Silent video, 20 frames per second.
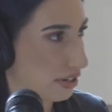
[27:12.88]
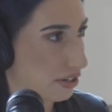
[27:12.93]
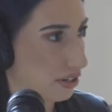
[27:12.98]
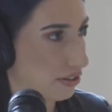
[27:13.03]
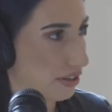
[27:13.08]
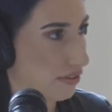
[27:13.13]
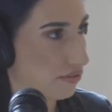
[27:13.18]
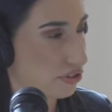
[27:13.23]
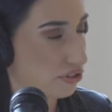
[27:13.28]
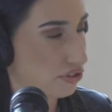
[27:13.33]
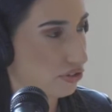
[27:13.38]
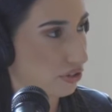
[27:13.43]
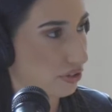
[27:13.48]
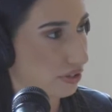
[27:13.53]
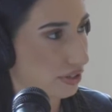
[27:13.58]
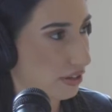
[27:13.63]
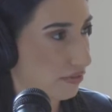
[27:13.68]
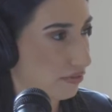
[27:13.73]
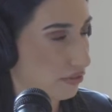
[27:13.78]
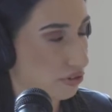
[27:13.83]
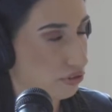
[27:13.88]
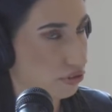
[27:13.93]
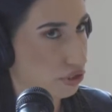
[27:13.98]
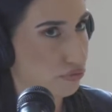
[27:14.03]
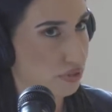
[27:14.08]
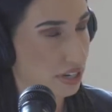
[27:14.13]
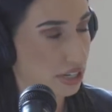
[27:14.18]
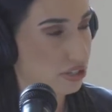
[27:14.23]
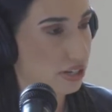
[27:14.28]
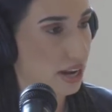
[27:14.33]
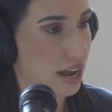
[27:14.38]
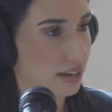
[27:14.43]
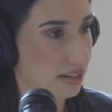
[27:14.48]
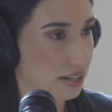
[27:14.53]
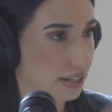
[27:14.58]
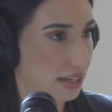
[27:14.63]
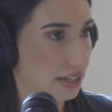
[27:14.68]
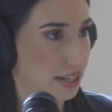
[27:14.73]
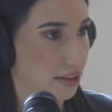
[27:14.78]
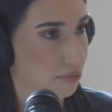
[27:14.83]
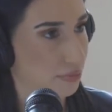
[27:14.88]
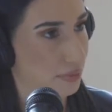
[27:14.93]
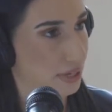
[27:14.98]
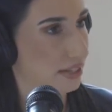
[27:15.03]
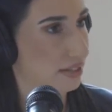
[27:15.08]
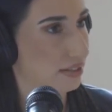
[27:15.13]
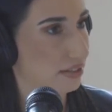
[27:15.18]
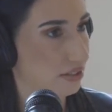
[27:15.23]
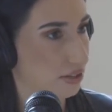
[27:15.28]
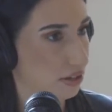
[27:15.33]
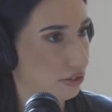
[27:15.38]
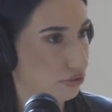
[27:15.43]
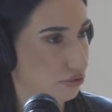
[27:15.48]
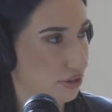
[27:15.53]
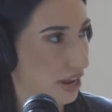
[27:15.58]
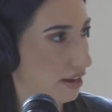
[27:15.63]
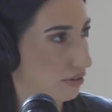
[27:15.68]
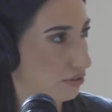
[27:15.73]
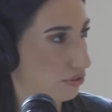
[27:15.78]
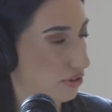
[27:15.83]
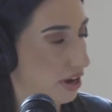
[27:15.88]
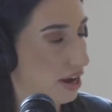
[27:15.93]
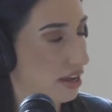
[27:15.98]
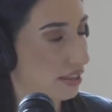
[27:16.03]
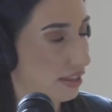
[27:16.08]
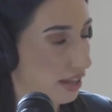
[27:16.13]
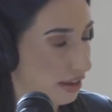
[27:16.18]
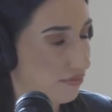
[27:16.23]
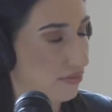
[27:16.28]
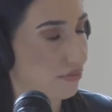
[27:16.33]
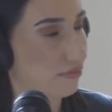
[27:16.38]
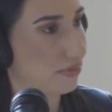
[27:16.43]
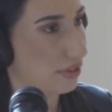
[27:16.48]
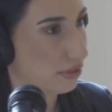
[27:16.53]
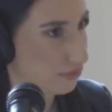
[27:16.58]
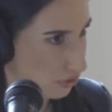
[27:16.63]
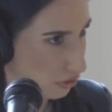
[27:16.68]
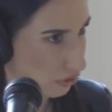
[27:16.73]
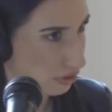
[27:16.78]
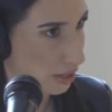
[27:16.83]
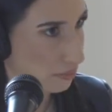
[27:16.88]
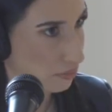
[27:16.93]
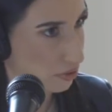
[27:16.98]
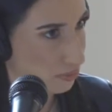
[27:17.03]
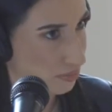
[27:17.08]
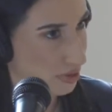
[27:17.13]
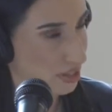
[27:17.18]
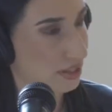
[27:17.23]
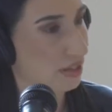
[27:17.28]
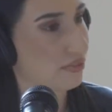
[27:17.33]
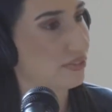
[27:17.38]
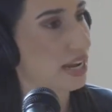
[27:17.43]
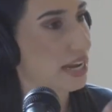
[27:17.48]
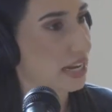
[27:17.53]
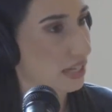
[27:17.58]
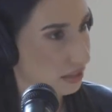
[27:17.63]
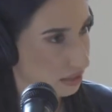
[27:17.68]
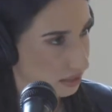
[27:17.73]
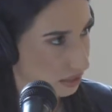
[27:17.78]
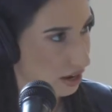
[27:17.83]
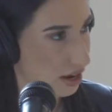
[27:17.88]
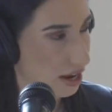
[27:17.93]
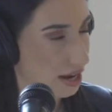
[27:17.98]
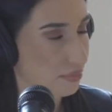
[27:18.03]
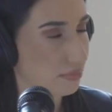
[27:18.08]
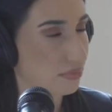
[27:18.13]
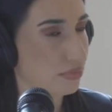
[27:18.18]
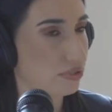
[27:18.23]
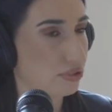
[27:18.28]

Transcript: they've just not just reached out and then left me, you know, out to dry. They've followed up with me. They've taken the time.